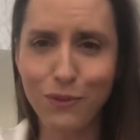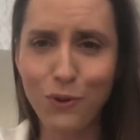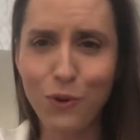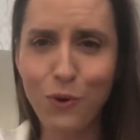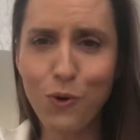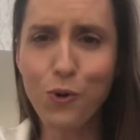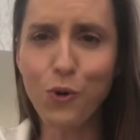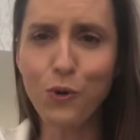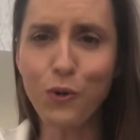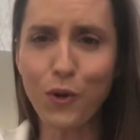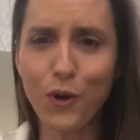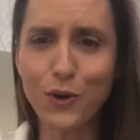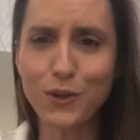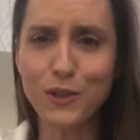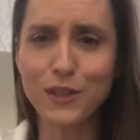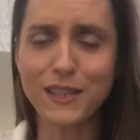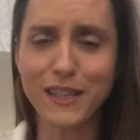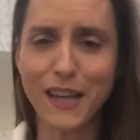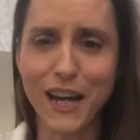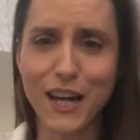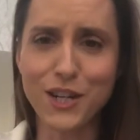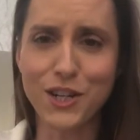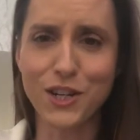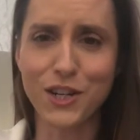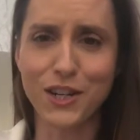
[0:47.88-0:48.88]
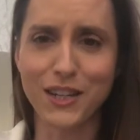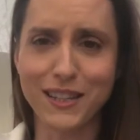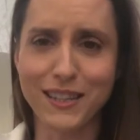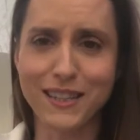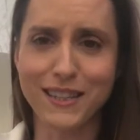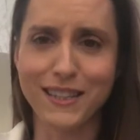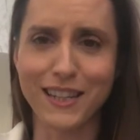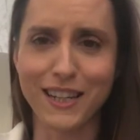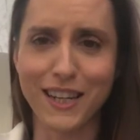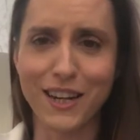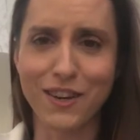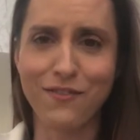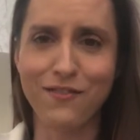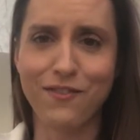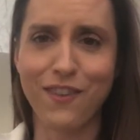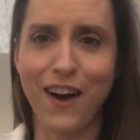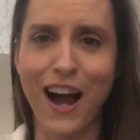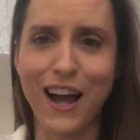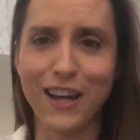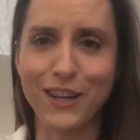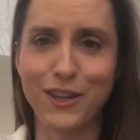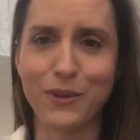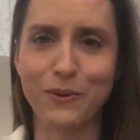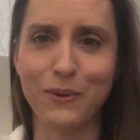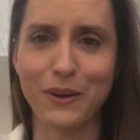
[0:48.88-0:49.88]
all those stations and
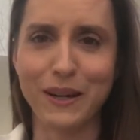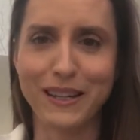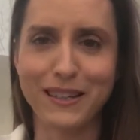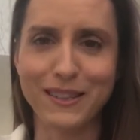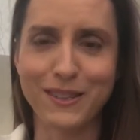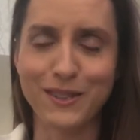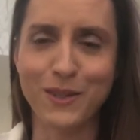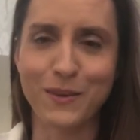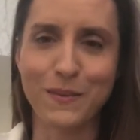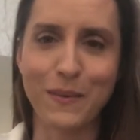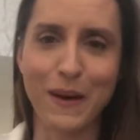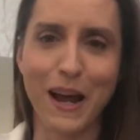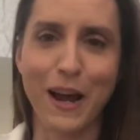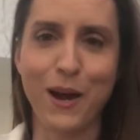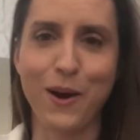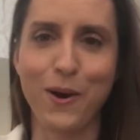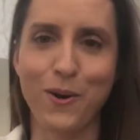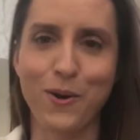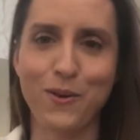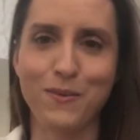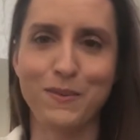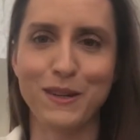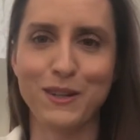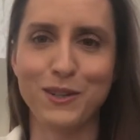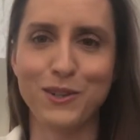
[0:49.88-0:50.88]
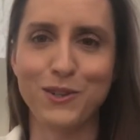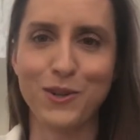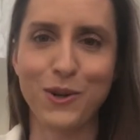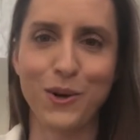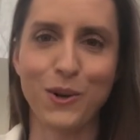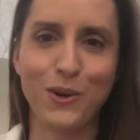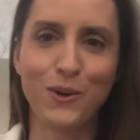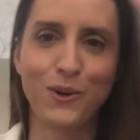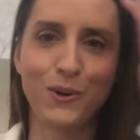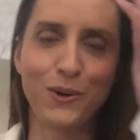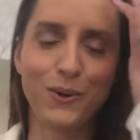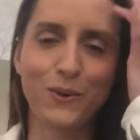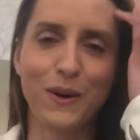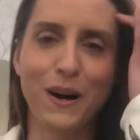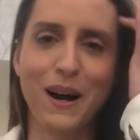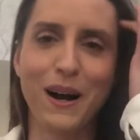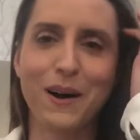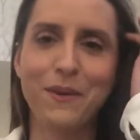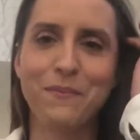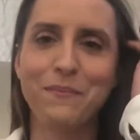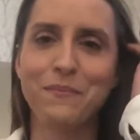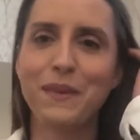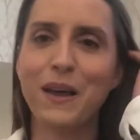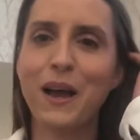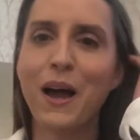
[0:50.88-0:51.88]
invite you into my home and show you
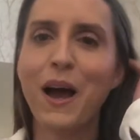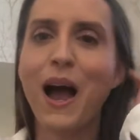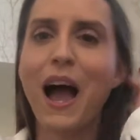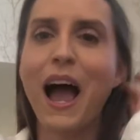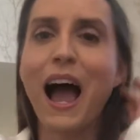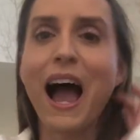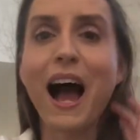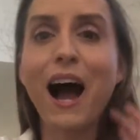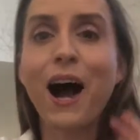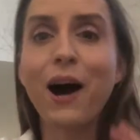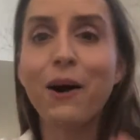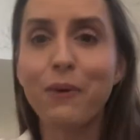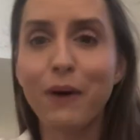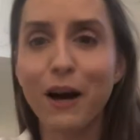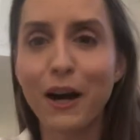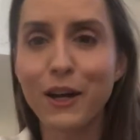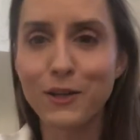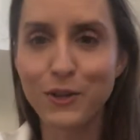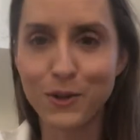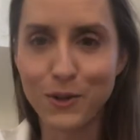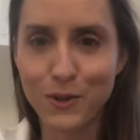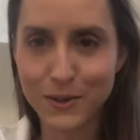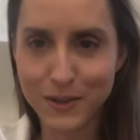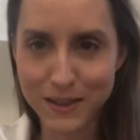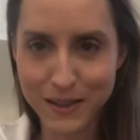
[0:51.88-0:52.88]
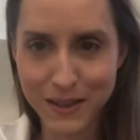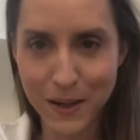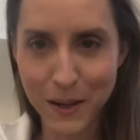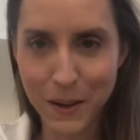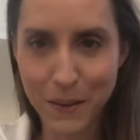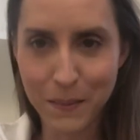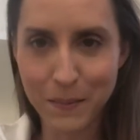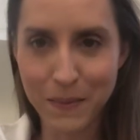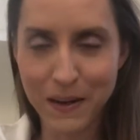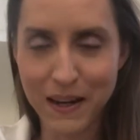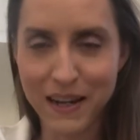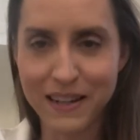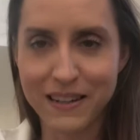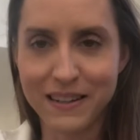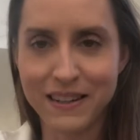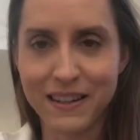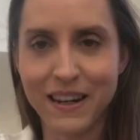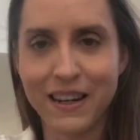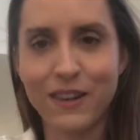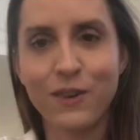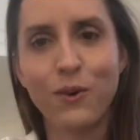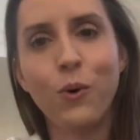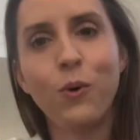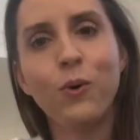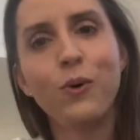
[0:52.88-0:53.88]
how I use them
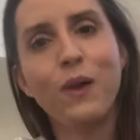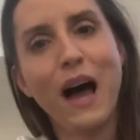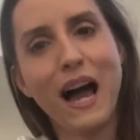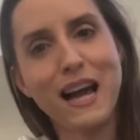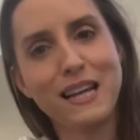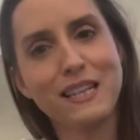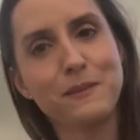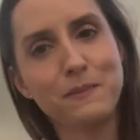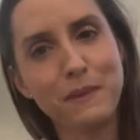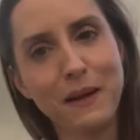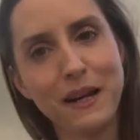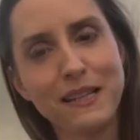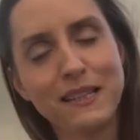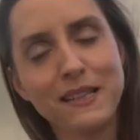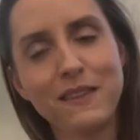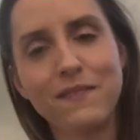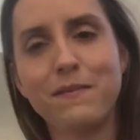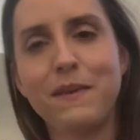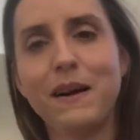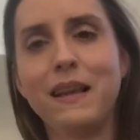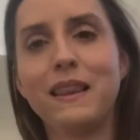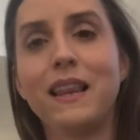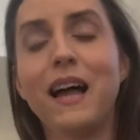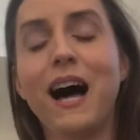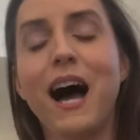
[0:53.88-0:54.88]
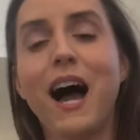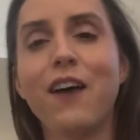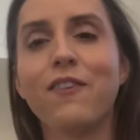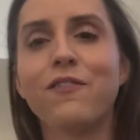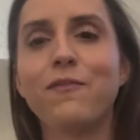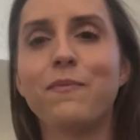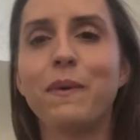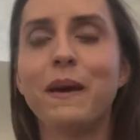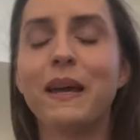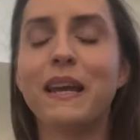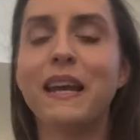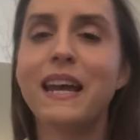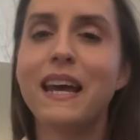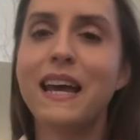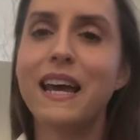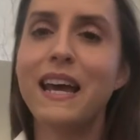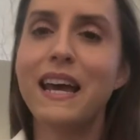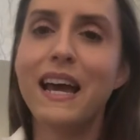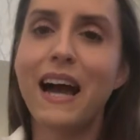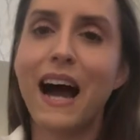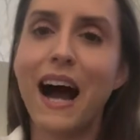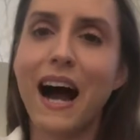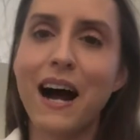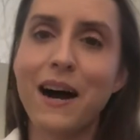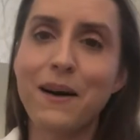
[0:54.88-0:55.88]
in all aspects of my life. But
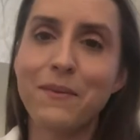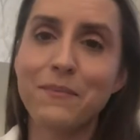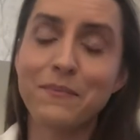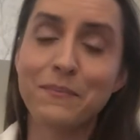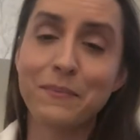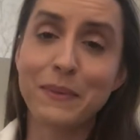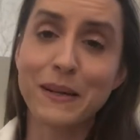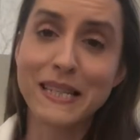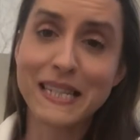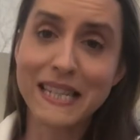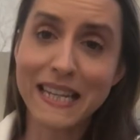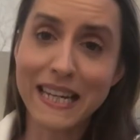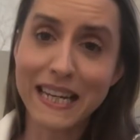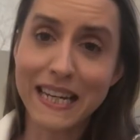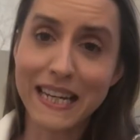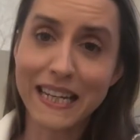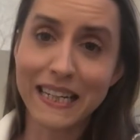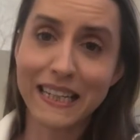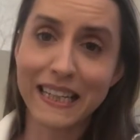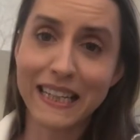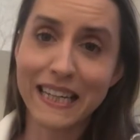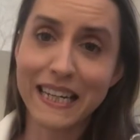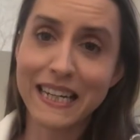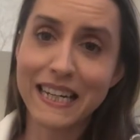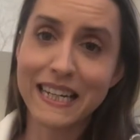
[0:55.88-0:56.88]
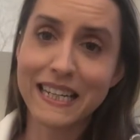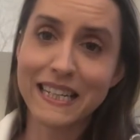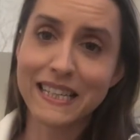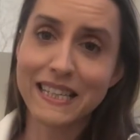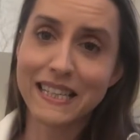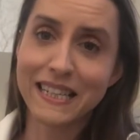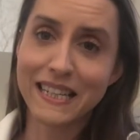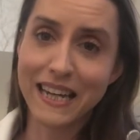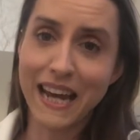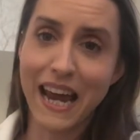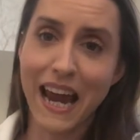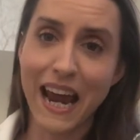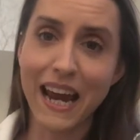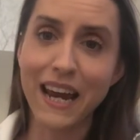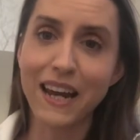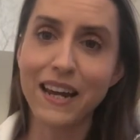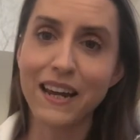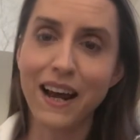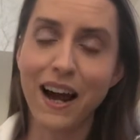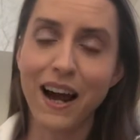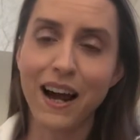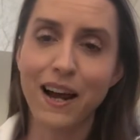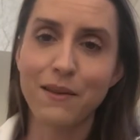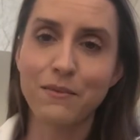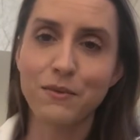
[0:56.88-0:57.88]
particularly today,
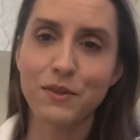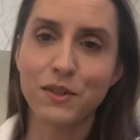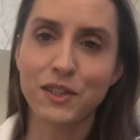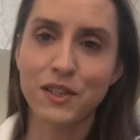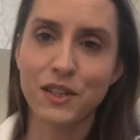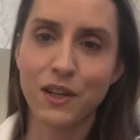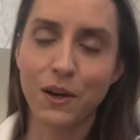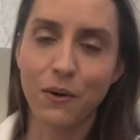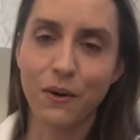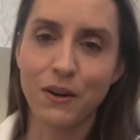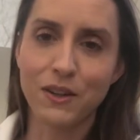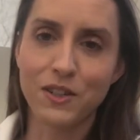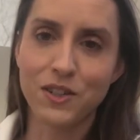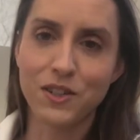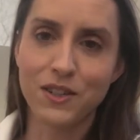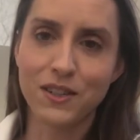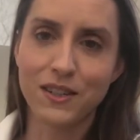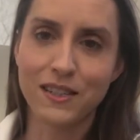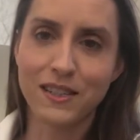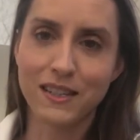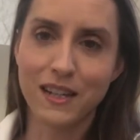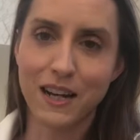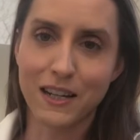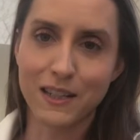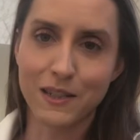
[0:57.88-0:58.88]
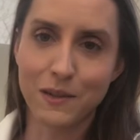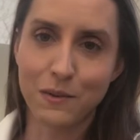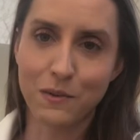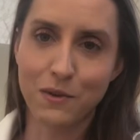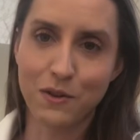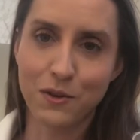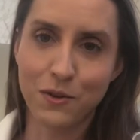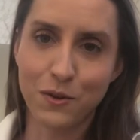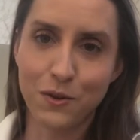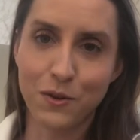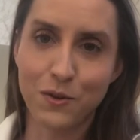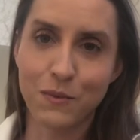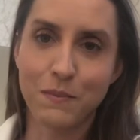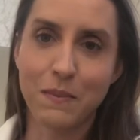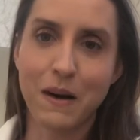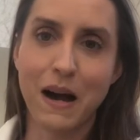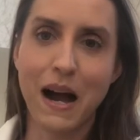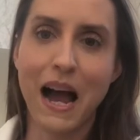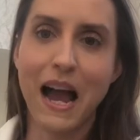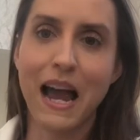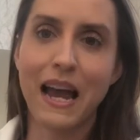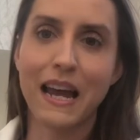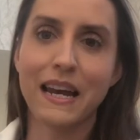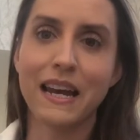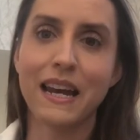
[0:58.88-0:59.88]
I'm just going to discuss with you
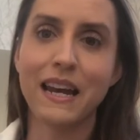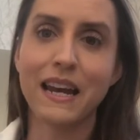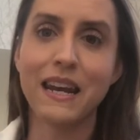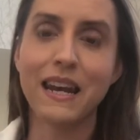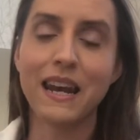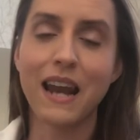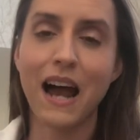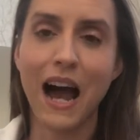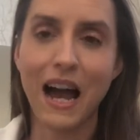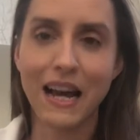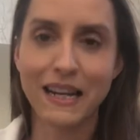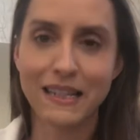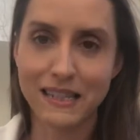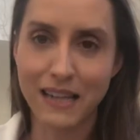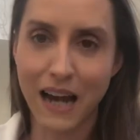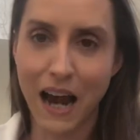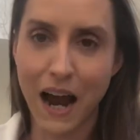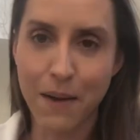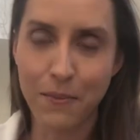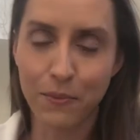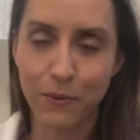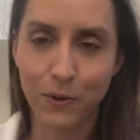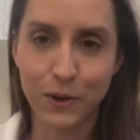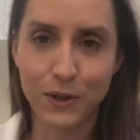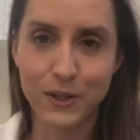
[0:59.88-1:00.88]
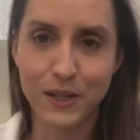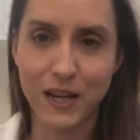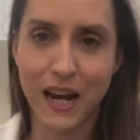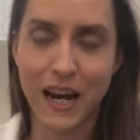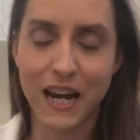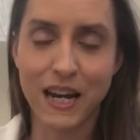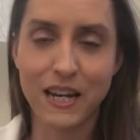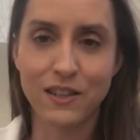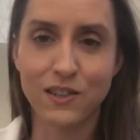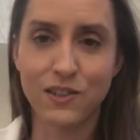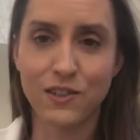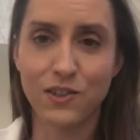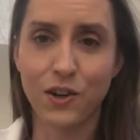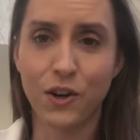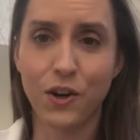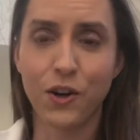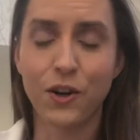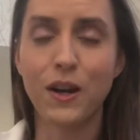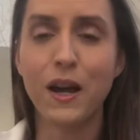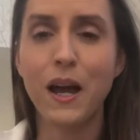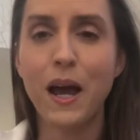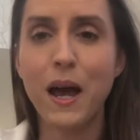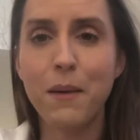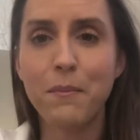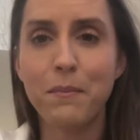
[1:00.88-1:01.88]
my nighttime routine. So
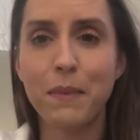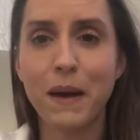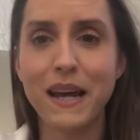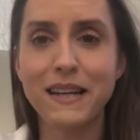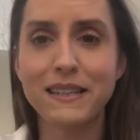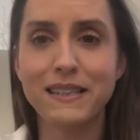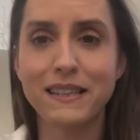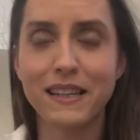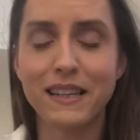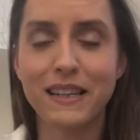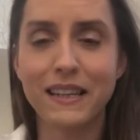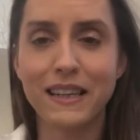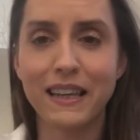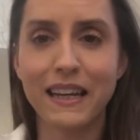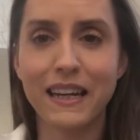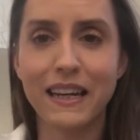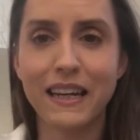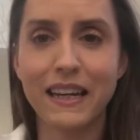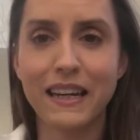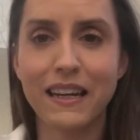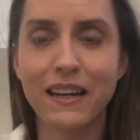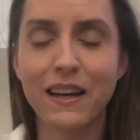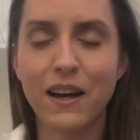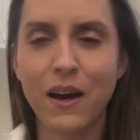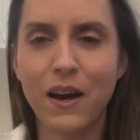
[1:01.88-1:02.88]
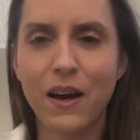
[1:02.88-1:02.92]
basically